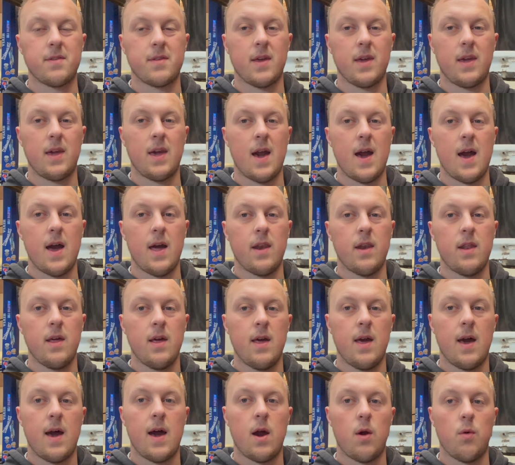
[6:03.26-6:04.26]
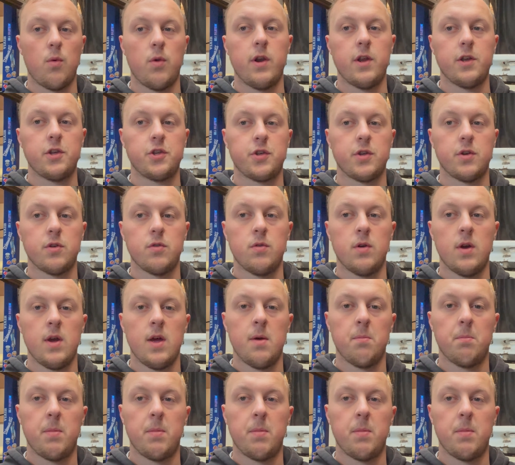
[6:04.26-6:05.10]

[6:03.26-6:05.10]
I can our issue.